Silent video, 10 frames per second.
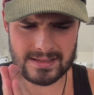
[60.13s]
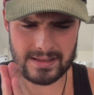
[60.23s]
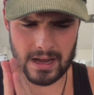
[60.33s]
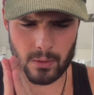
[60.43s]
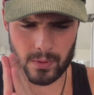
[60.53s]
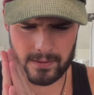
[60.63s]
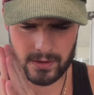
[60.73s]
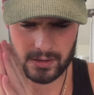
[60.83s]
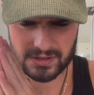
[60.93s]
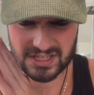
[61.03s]
that whatever
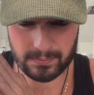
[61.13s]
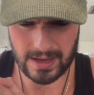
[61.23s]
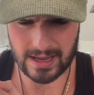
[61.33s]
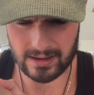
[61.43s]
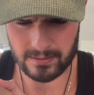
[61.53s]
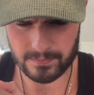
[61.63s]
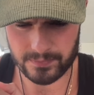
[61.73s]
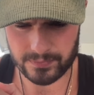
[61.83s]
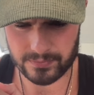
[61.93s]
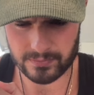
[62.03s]
you spend,
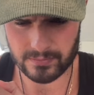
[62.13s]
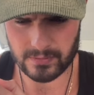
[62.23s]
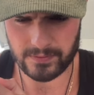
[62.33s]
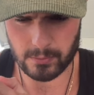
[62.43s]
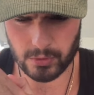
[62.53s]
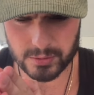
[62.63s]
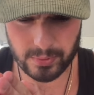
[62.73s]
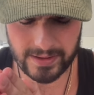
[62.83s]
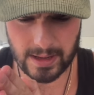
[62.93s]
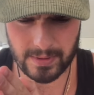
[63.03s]
if you
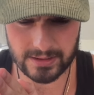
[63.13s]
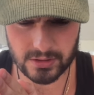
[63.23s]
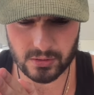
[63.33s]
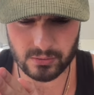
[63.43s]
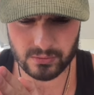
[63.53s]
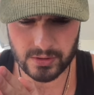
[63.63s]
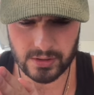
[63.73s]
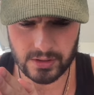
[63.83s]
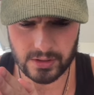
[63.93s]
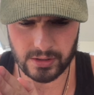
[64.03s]
multiply that by 2,
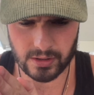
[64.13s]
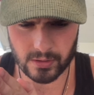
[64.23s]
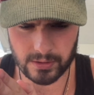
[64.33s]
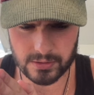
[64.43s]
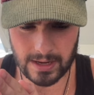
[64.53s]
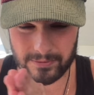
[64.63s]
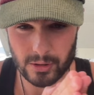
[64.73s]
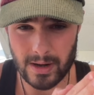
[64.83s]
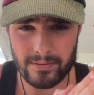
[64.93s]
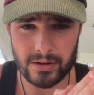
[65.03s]
you're going to have
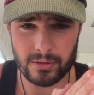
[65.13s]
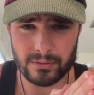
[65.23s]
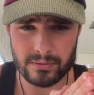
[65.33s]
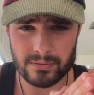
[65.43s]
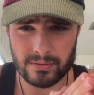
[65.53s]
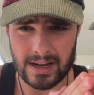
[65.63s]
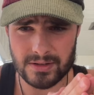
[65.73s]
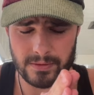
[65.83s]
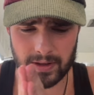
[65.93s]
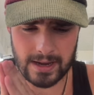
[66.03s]
your revenue, right?
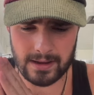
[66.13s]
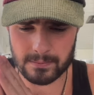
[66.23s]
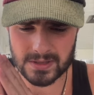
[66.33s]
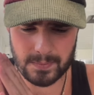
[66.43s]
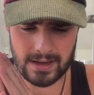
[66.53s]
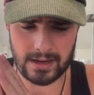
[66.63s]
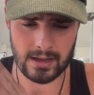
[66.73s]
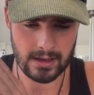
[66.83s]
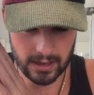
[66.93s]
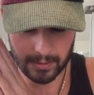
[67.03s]
So if I am spending
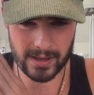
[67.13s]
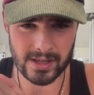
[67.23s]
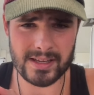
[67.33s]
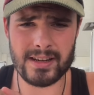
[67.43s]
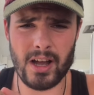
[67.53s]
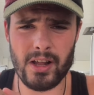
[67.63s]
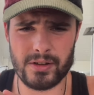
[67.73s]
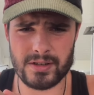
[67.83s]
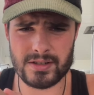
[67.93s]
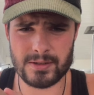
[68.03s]
$1 million,
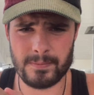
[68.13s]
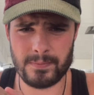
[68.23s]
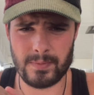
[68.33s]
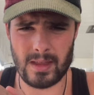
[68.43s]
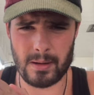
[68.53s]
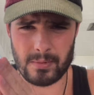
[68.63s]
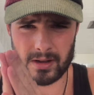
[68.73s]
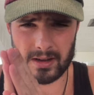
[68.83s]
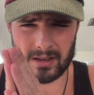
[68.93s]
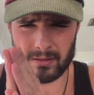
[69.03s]
I'm
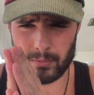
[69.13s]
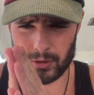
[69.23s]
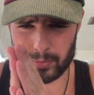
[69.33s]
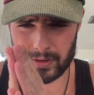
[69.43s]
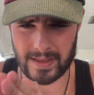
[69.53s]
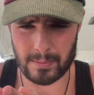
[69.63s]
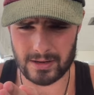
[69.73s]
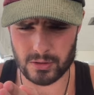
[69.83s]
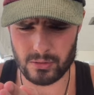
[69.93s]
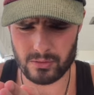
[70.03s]
going to multiply that by
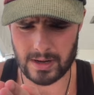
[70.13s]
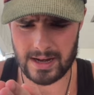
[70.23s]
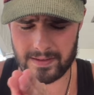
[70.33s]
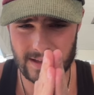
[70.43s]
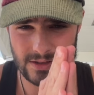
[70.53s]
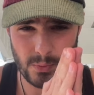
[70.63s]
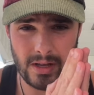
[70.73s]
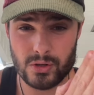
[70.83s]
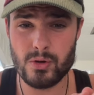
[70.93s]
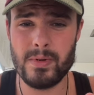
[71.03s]
2, right? And that's
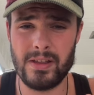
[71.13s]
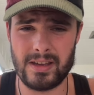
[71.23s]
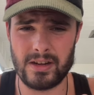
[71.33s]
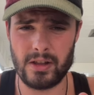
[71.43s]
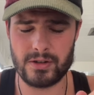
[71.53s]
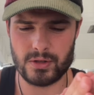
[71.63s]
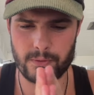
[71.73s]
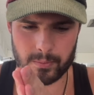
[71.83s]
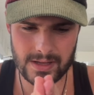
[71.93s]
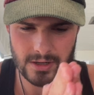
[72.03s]
what? $2 million. So
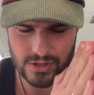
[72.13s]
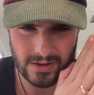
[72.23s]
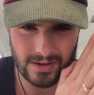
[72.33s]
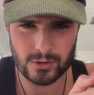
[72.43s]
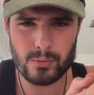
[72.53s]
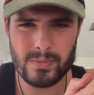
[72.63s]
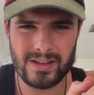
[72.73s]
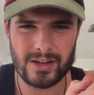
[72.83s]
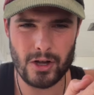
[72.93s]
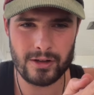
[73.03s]
for me to generate $2
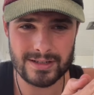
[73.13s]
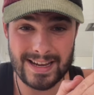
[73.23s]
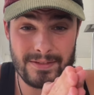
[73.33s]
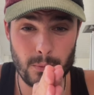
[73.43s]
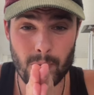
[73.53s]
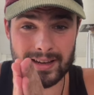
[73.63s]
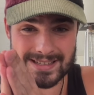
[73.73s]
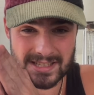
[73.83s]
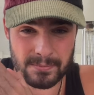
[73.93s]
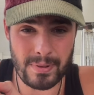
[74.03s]
million, I have to what?
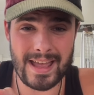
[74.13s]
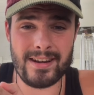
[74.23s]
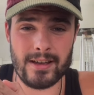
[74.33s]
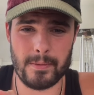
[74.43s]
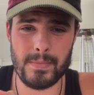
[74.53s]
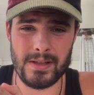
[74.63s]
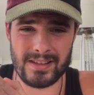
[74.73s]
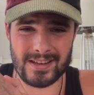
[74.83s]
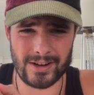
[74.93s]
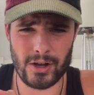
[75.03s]
Spend $1 million.